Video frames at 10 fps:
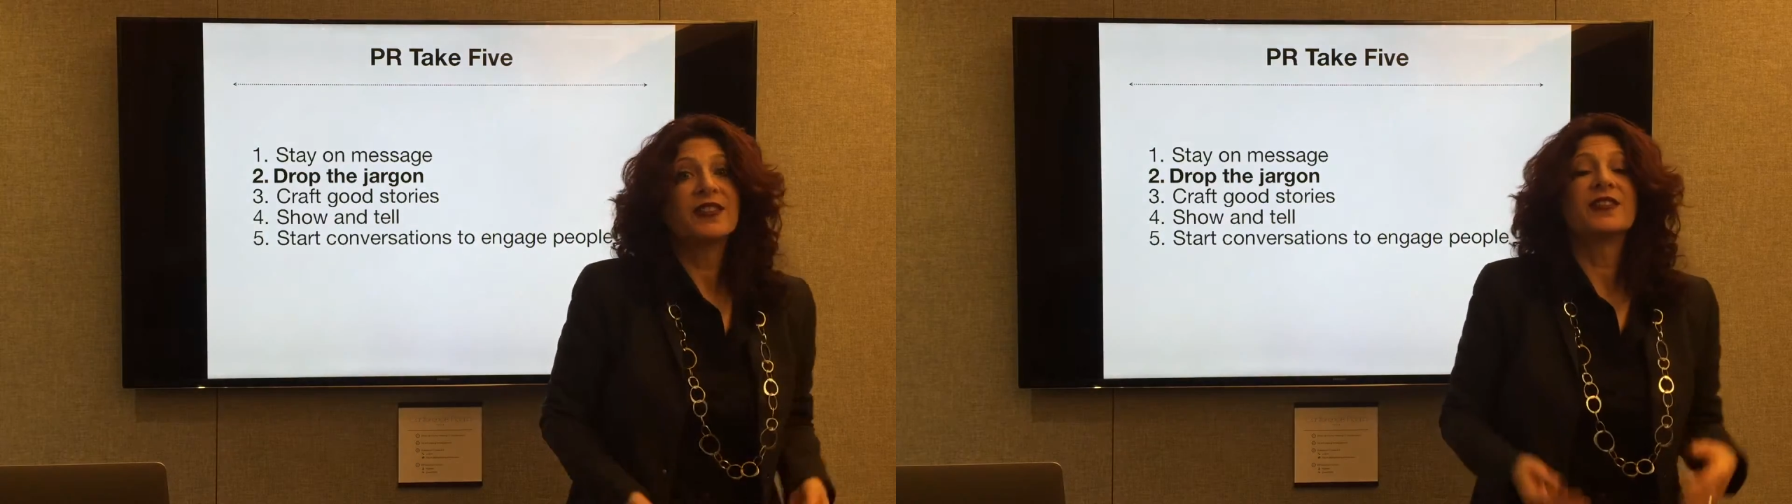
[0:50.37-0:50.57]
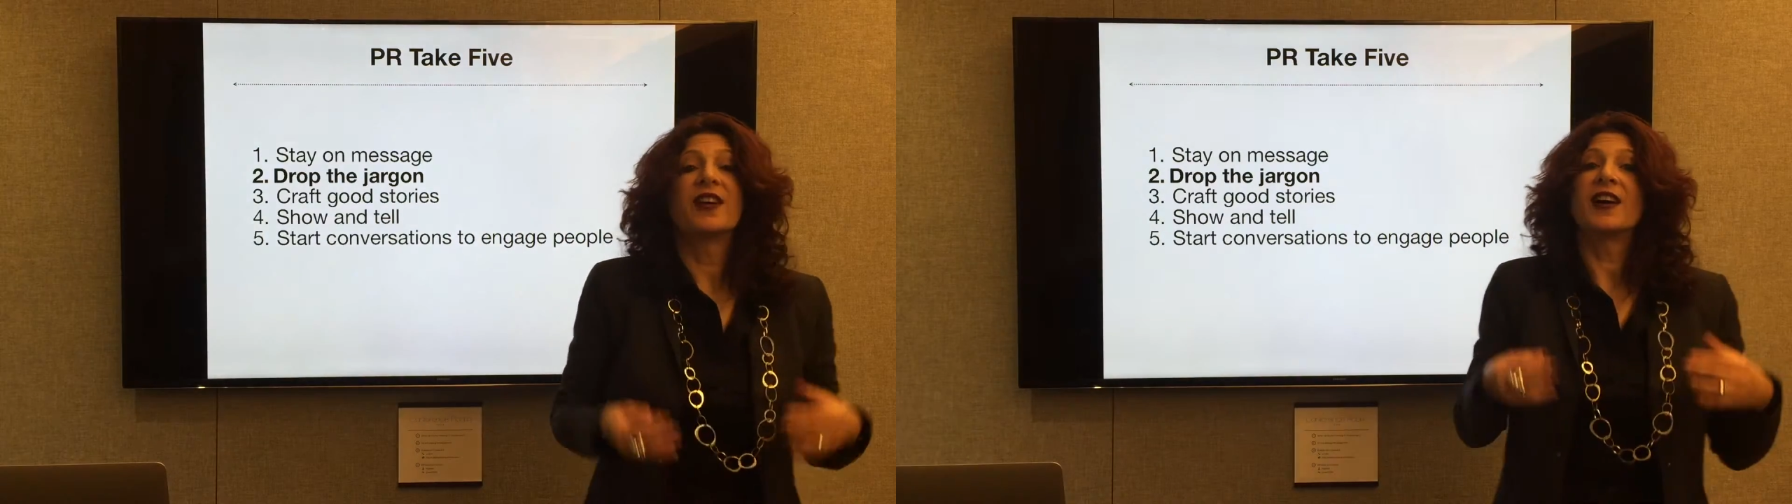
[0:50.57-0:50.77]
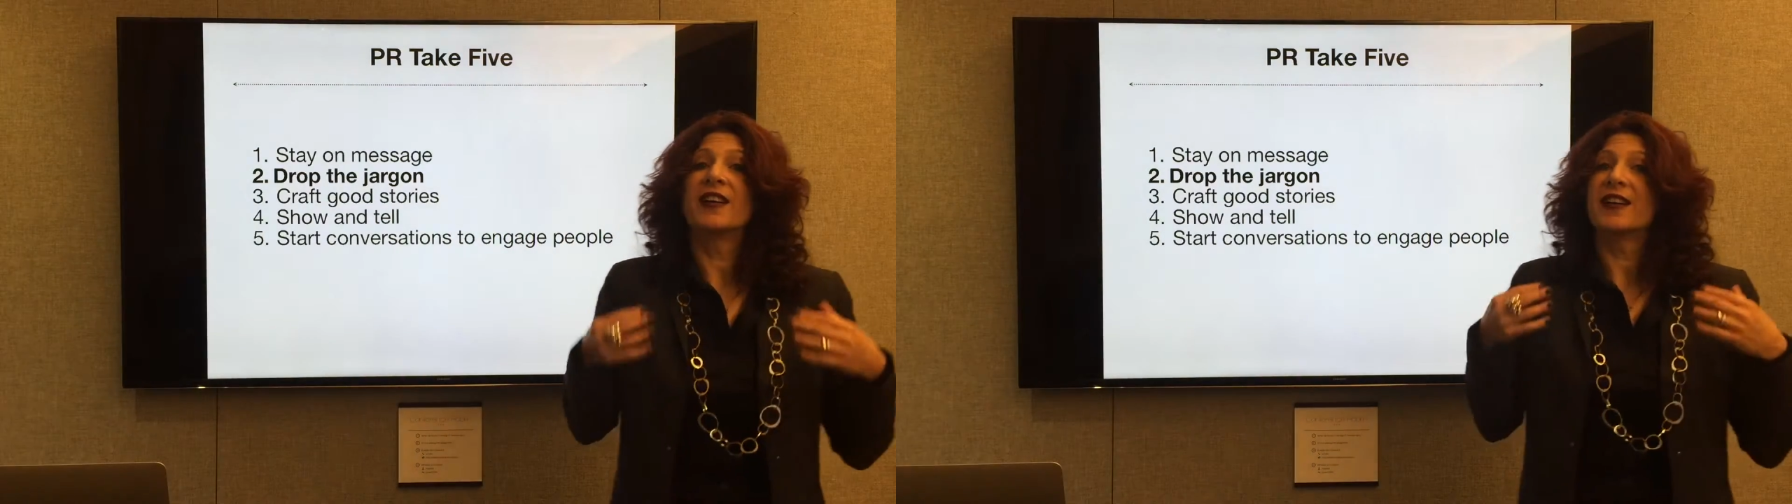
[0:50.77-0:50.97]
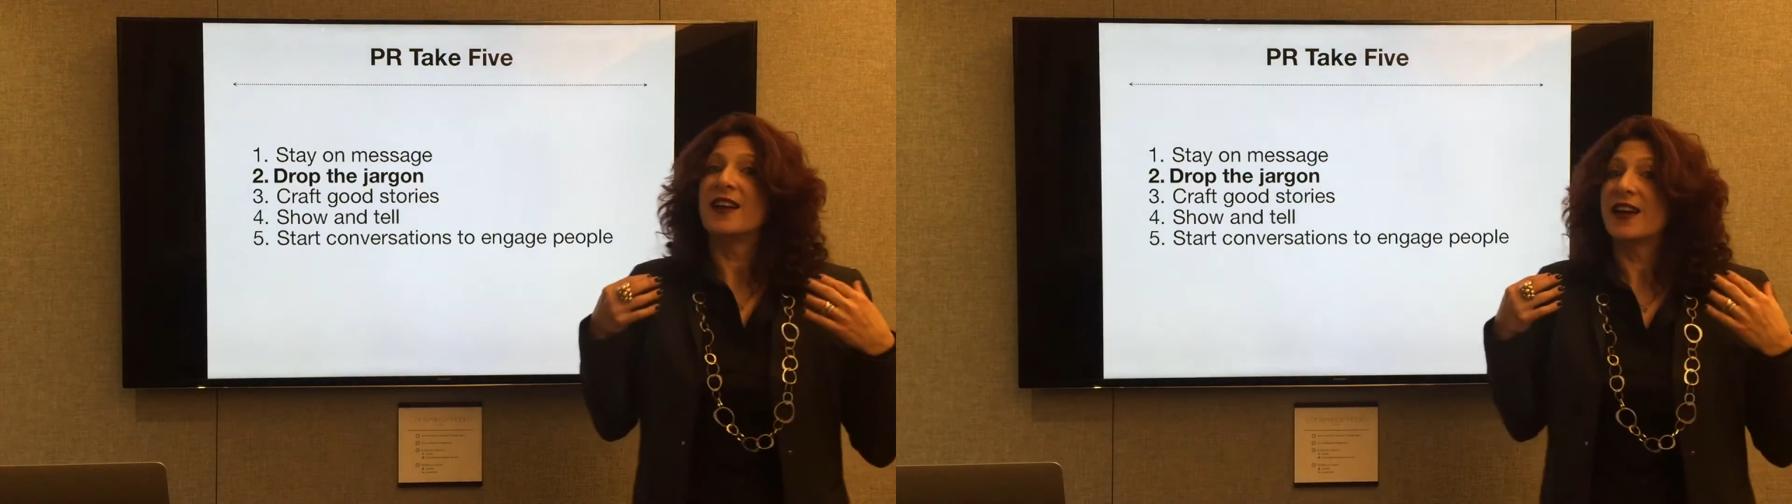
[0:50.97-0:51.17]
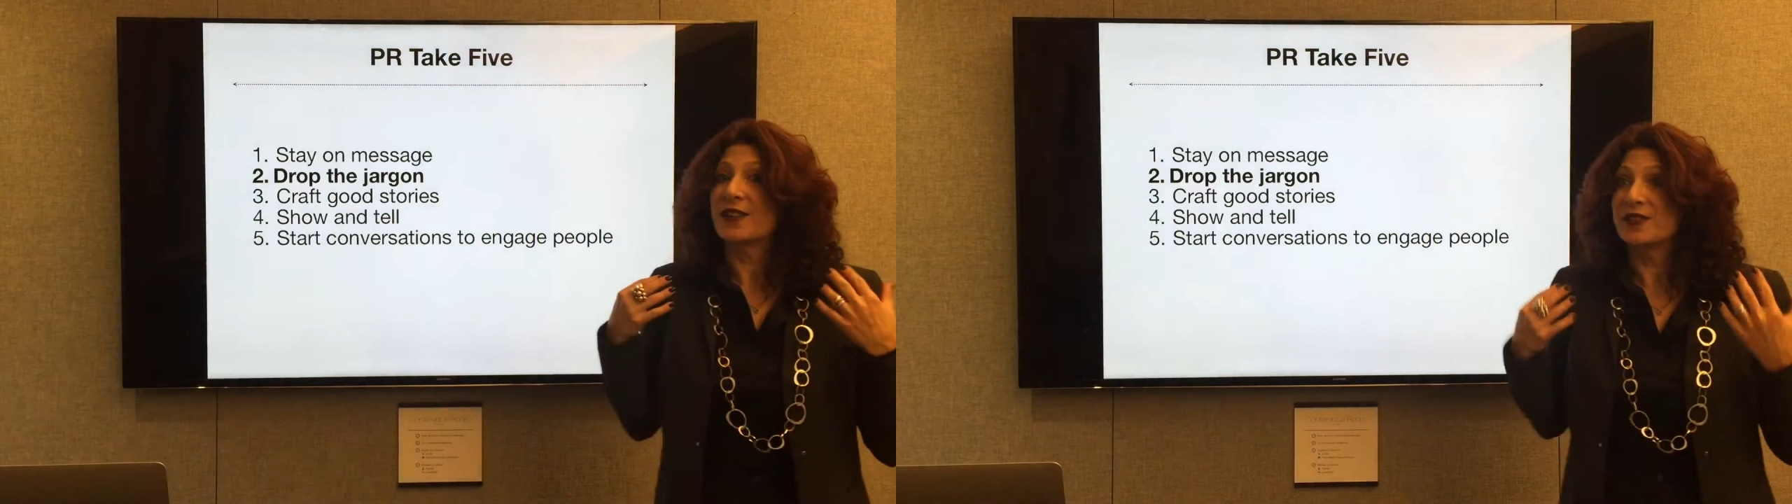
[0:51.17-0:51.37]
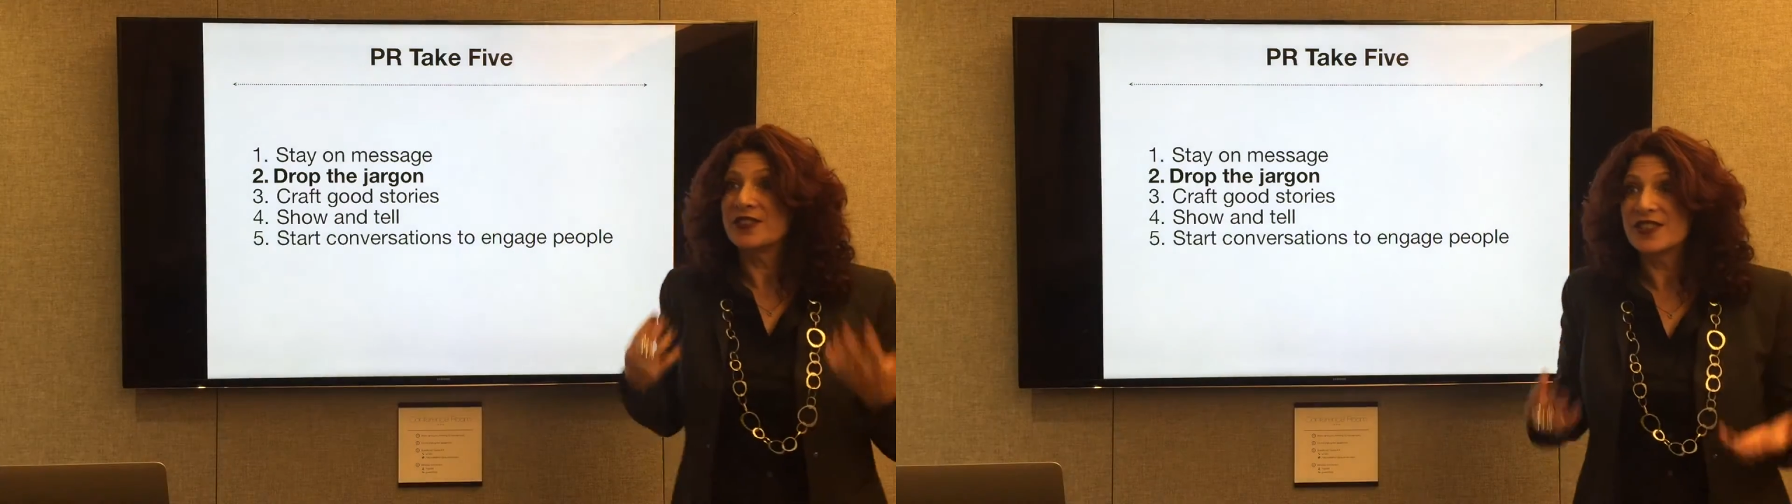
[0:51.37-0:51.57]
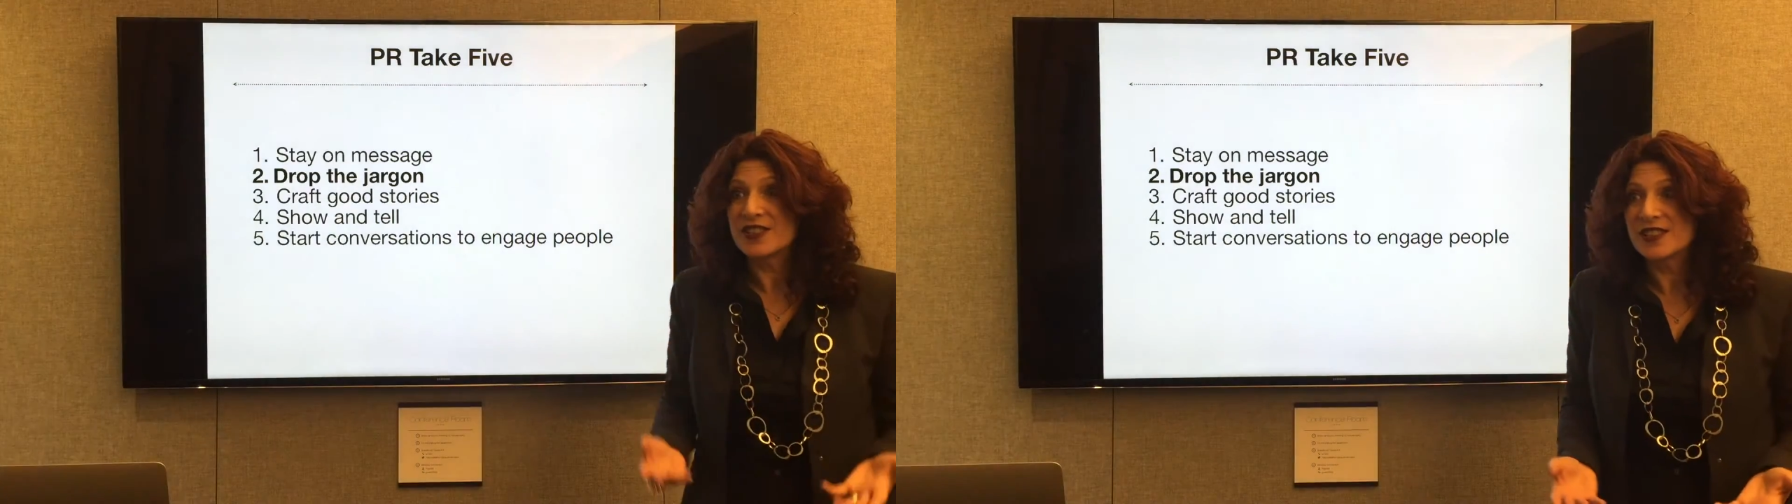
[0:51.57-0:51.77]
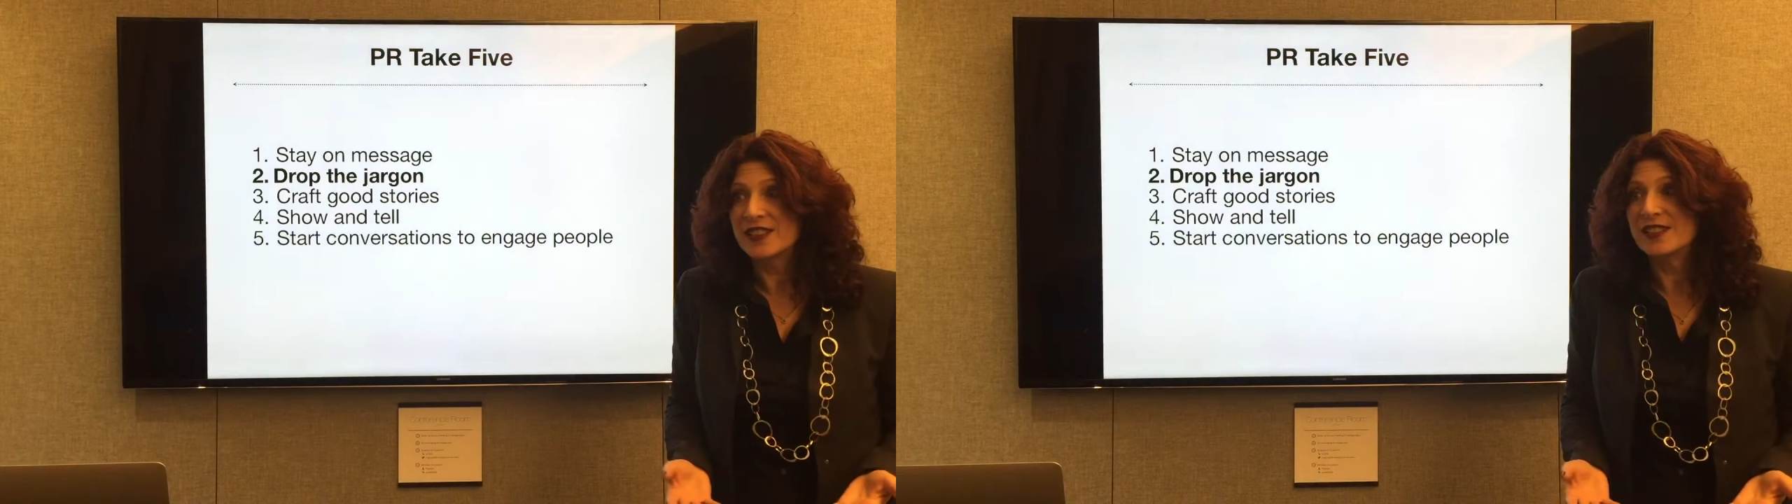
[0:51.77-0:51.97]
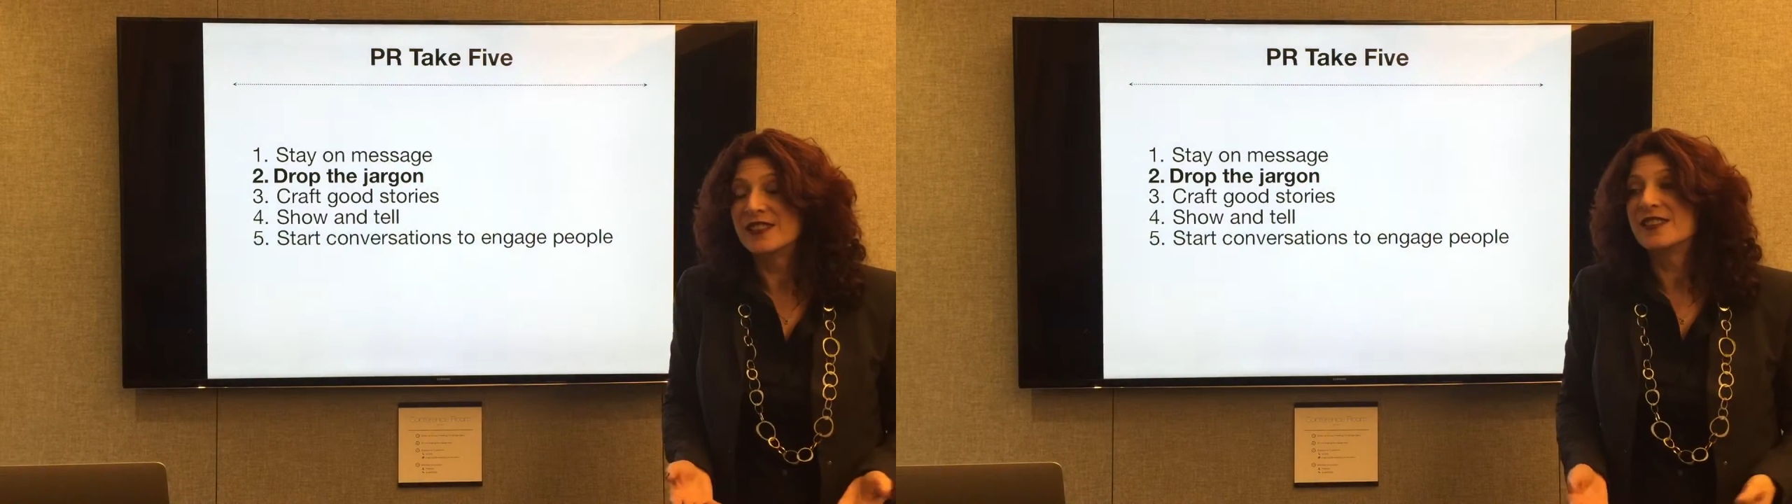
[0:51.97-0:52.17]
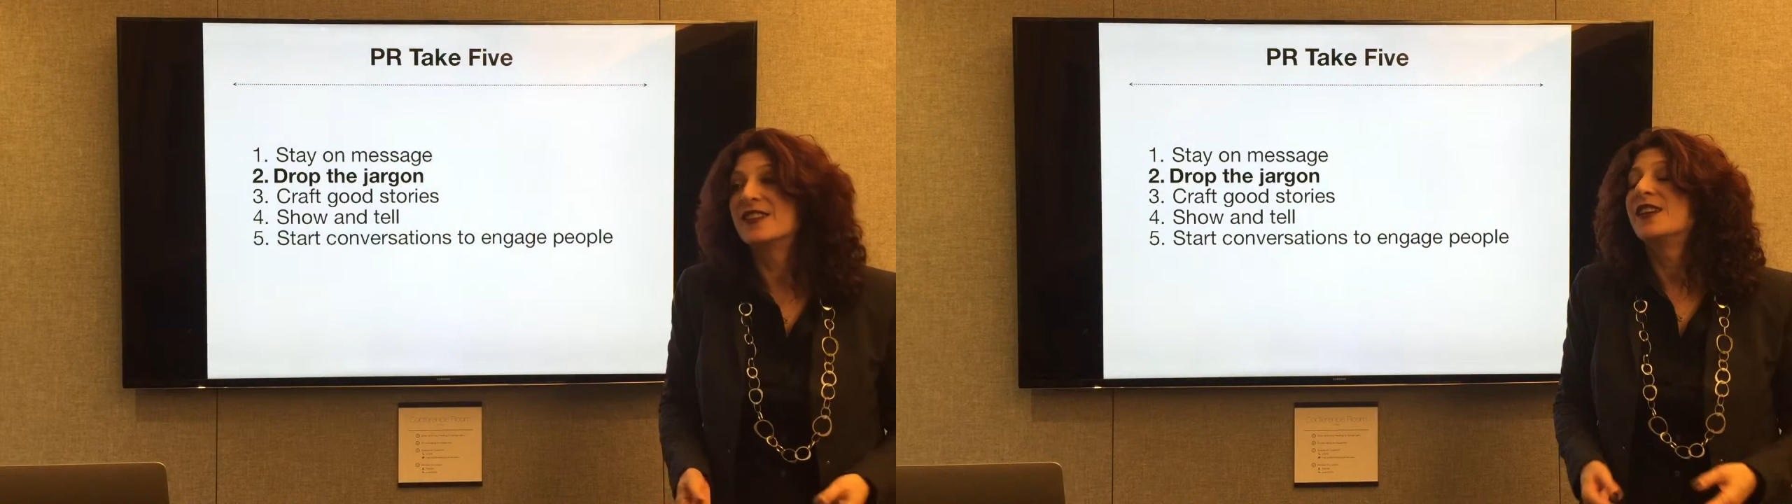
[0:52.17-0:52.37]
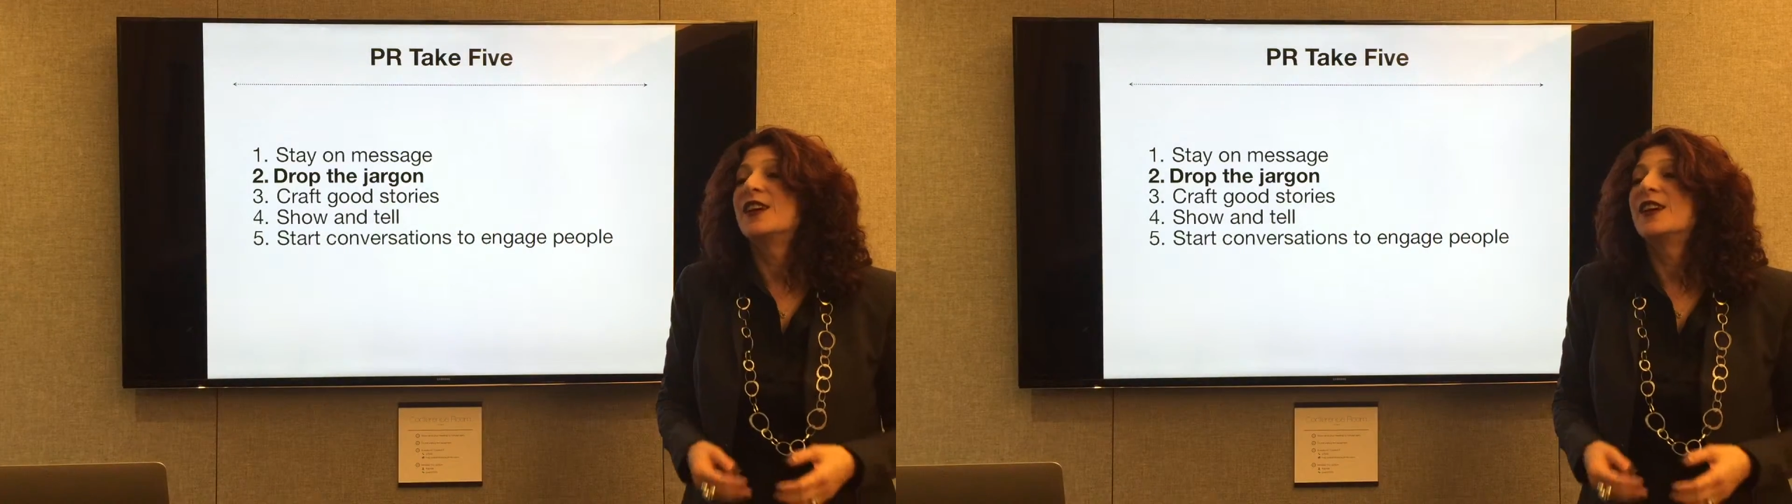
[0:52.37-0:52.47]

they're not acousticians,